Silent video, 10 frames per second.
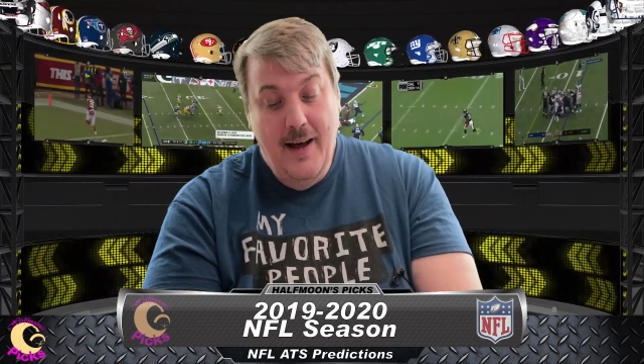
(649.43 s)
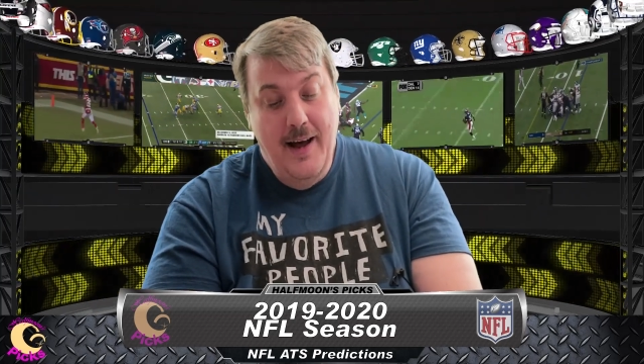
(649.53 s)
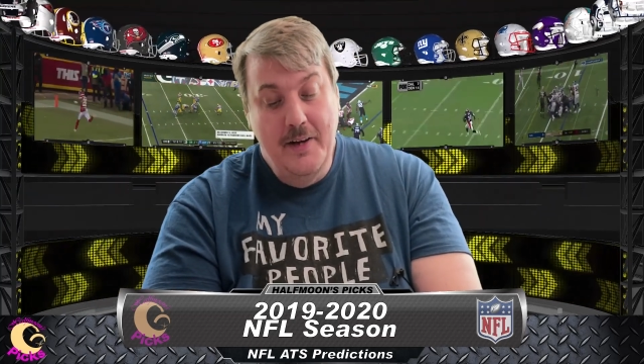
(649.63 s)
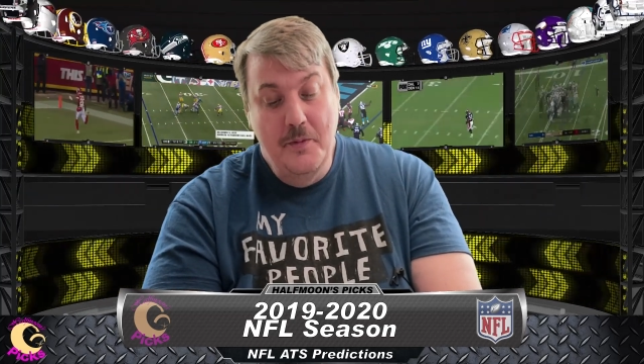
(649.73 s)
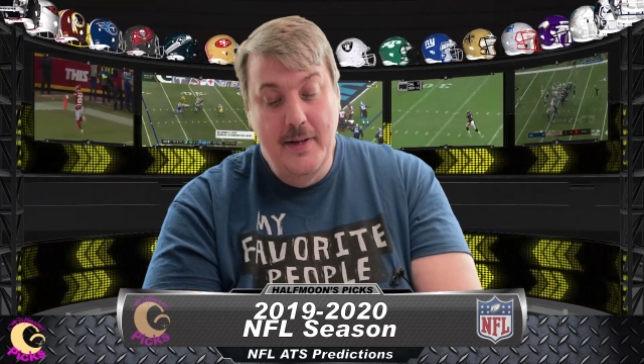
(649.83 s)

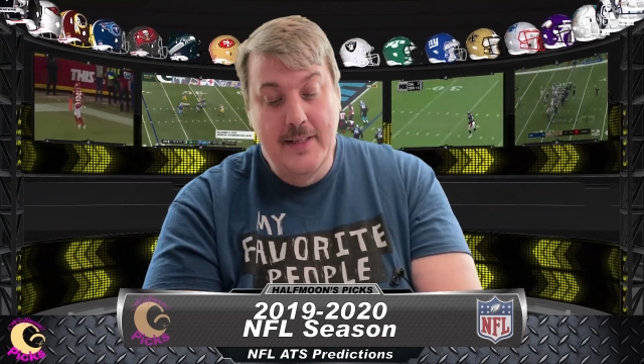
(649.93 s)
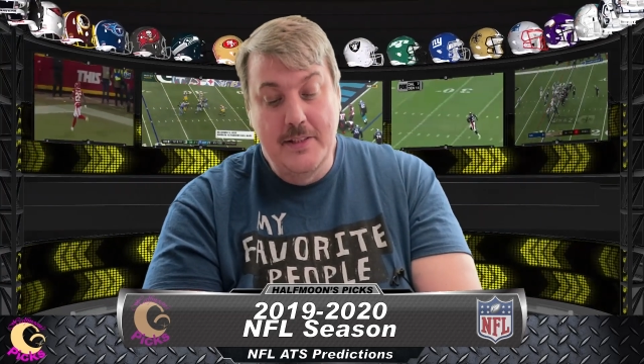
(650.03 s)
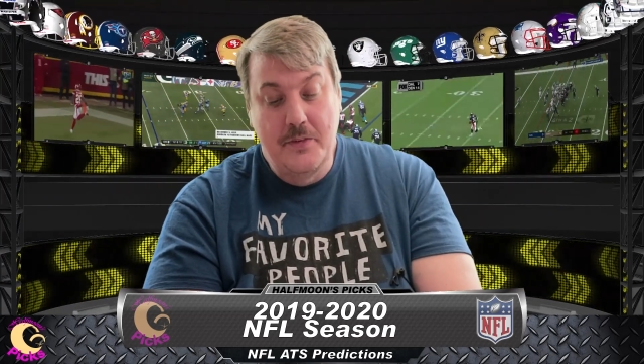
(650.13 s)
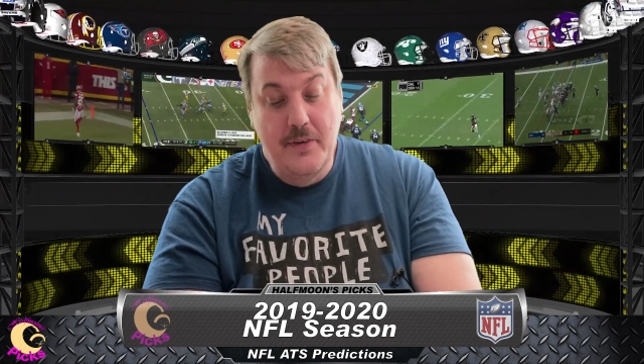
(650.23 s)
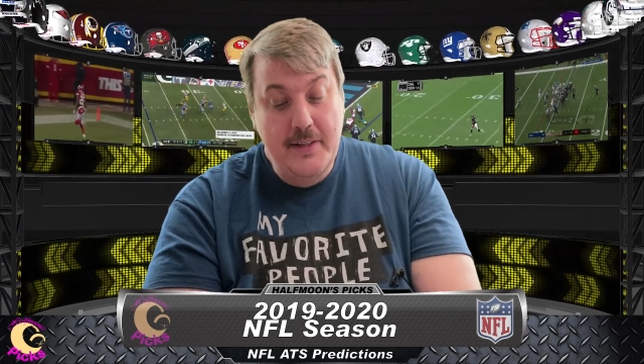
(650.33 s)
New
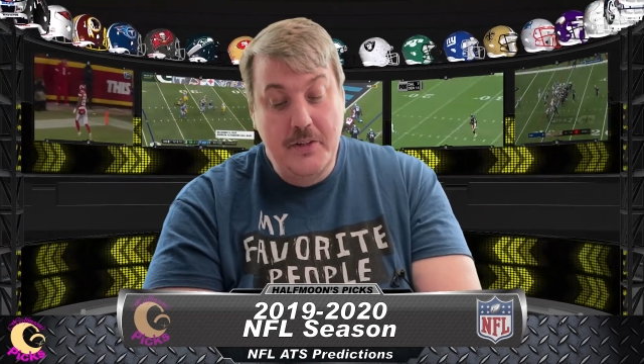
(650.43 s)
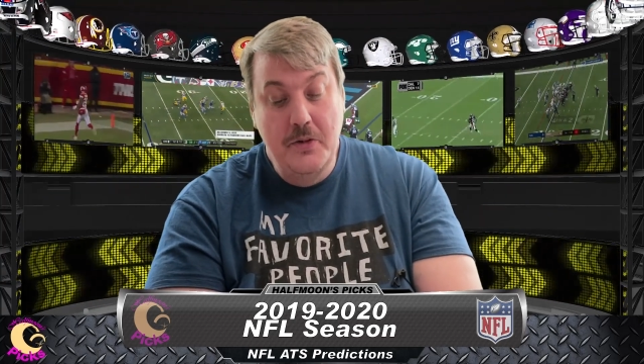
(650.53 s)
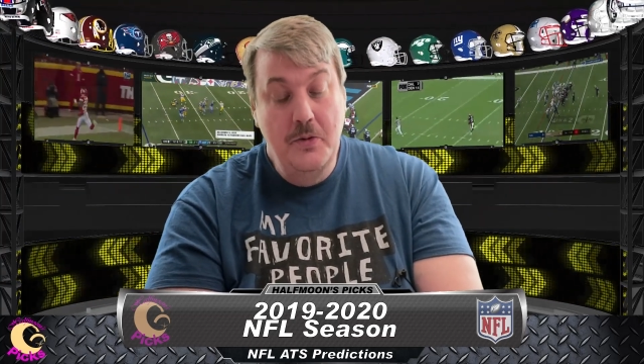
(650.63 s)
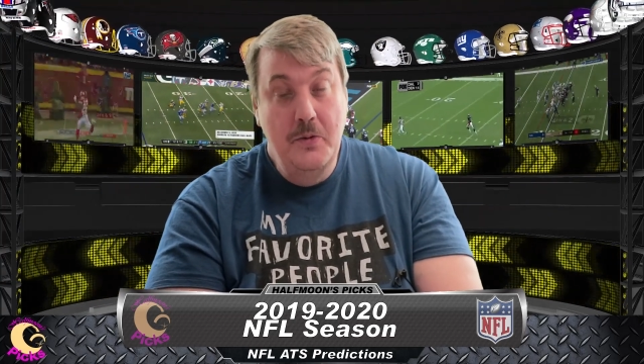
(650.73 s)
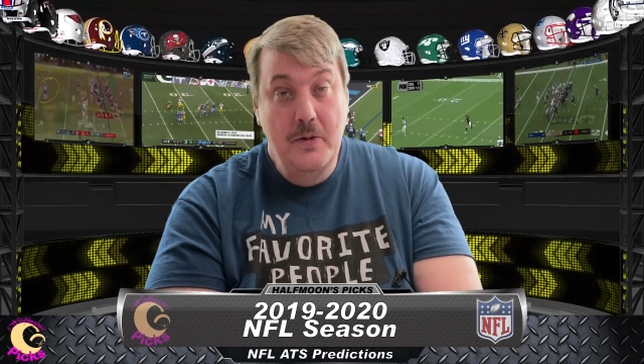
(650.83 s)
England's
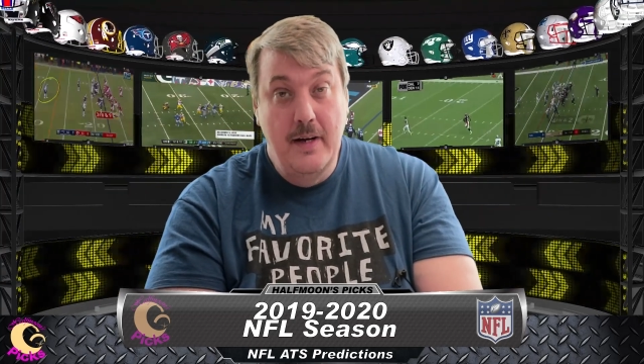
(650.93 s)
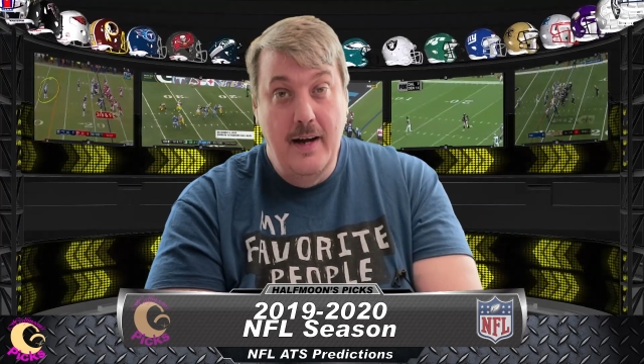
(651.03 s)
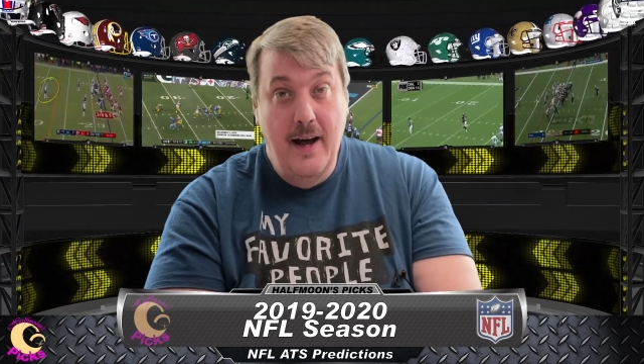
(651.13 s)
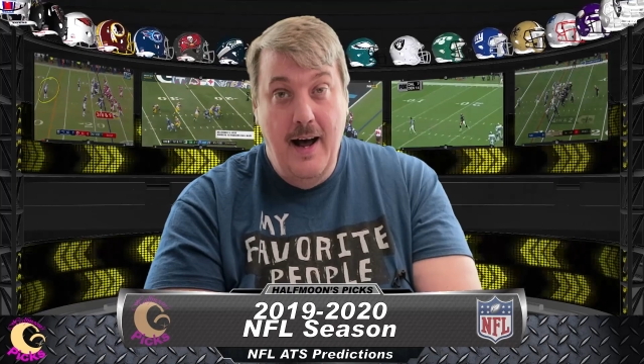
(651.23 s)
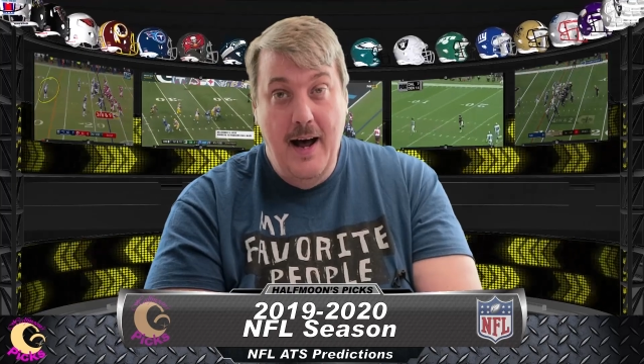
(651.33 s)
3-2